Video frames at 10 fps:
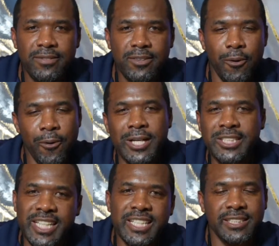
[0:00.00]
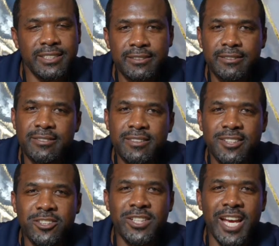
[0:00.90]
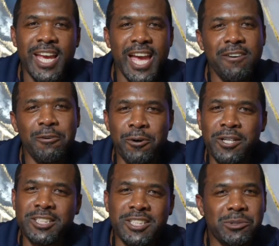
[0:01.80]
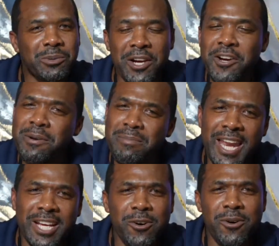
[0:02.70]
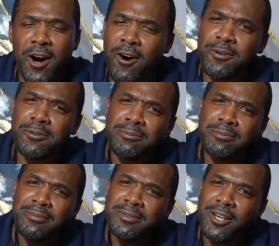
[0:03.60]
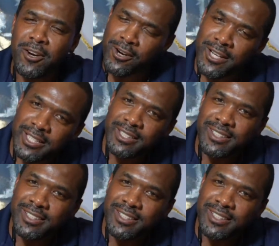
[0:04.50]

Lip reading: Orgies. You can't have orgies when everybody going home. Early?